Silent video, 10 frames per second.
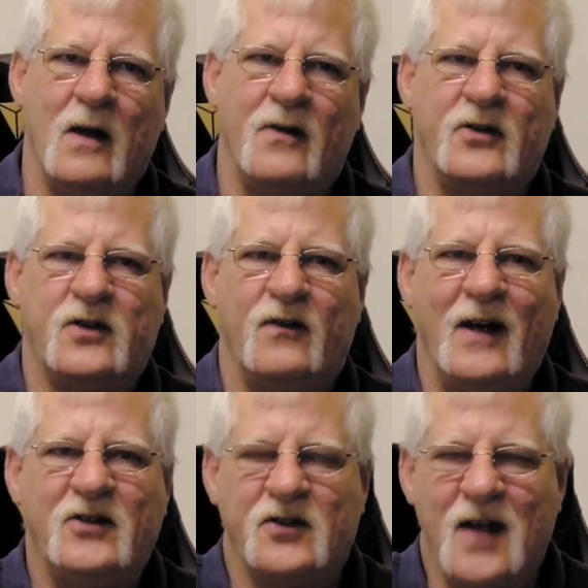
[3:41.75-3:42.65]
This
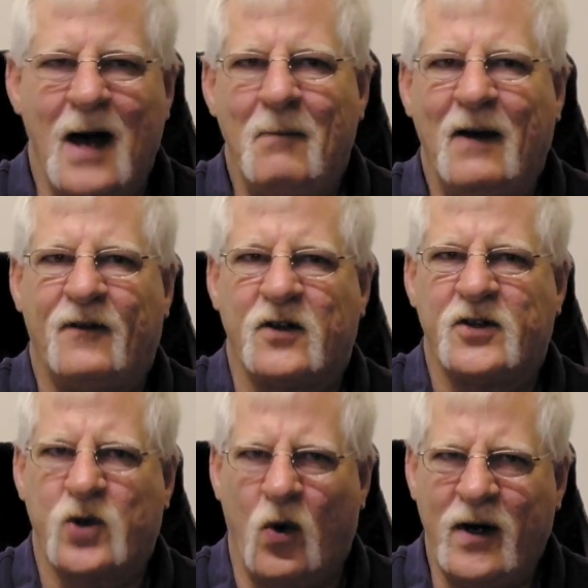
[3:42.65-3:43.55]
device is not meant for
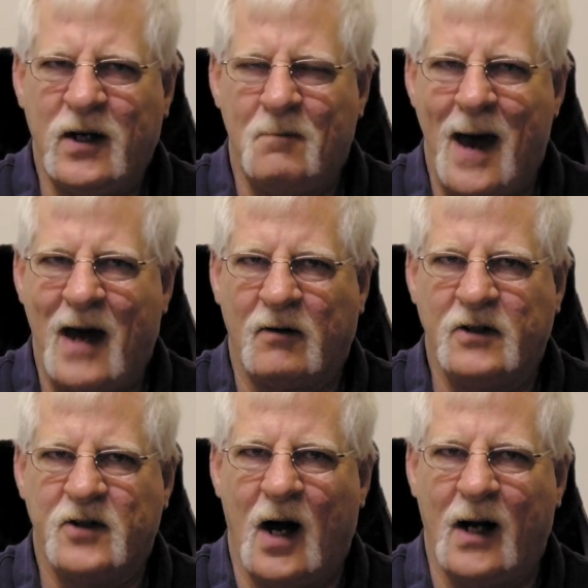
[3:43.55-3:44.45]
storing your
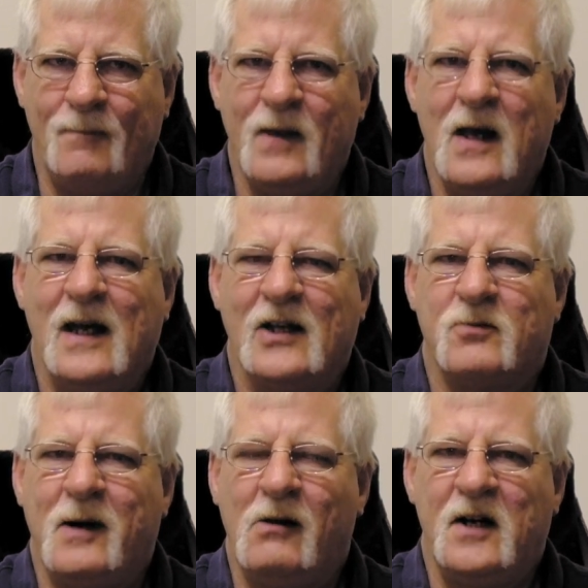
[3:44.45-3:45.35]
batteries on it.
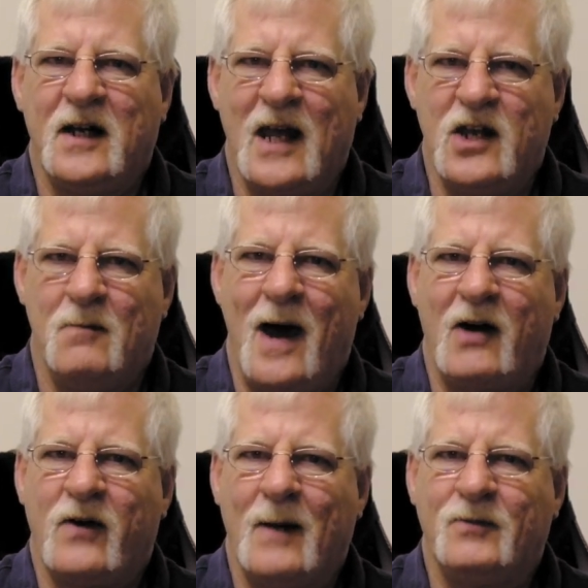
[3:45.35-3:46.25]
It's merely to get your
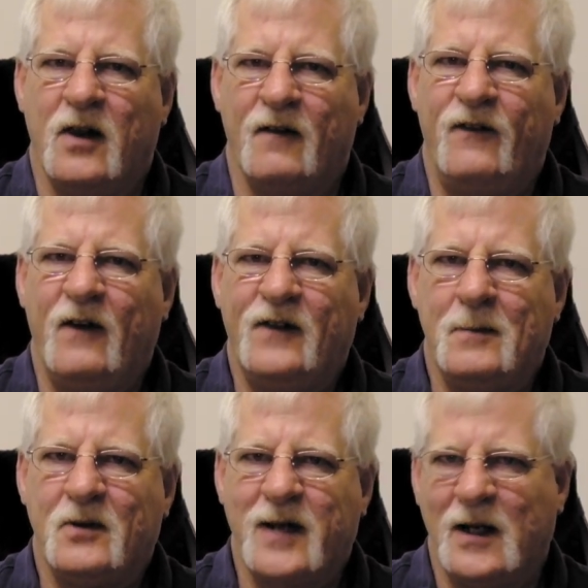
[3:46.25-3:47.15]
battery up to the
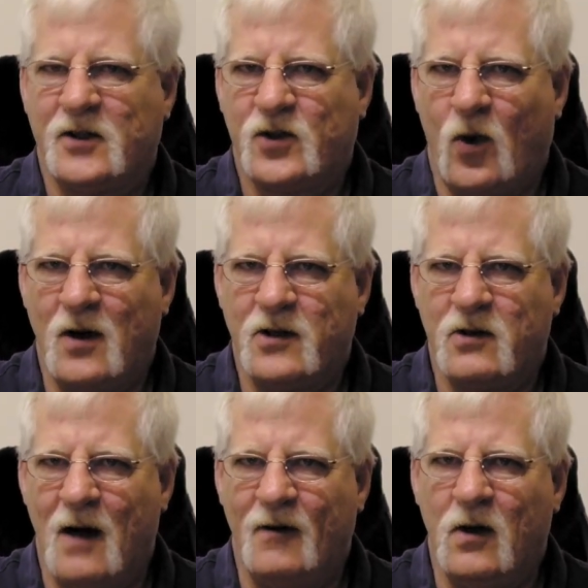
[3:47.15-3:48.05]
50%
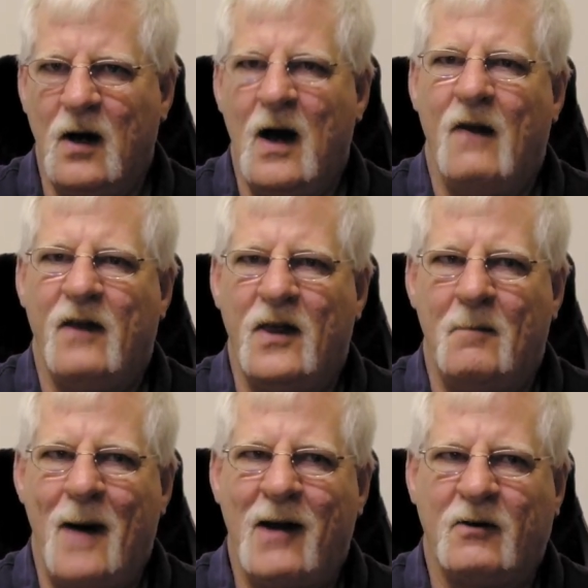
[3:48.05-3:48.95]
storage level, then
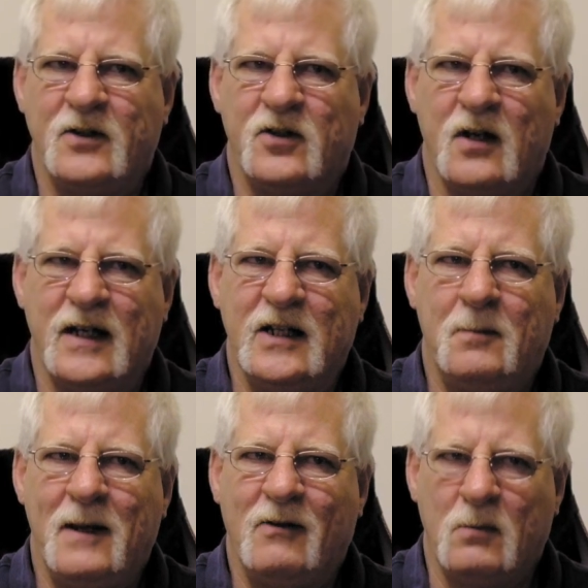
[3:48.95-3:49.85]
the batteries need
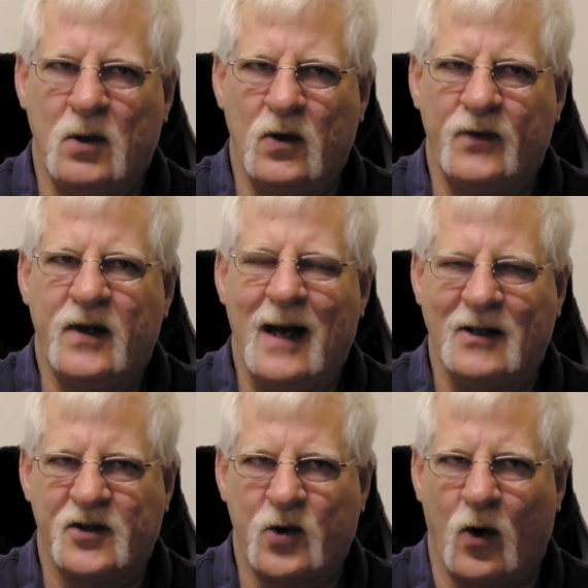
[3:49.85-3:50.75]
to be removed
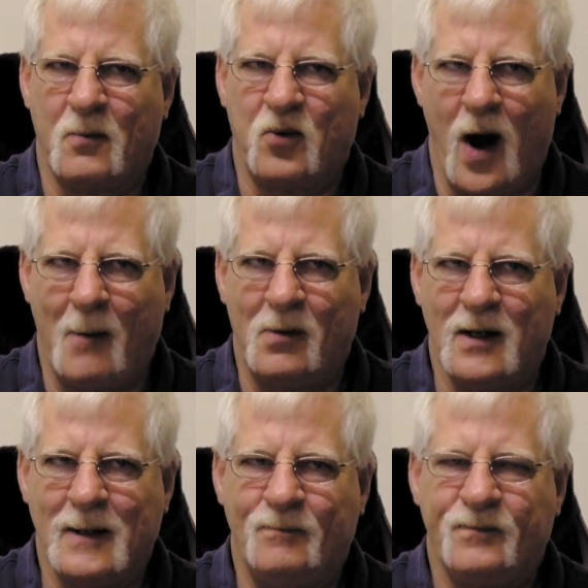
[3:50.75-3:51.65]
and stored properly.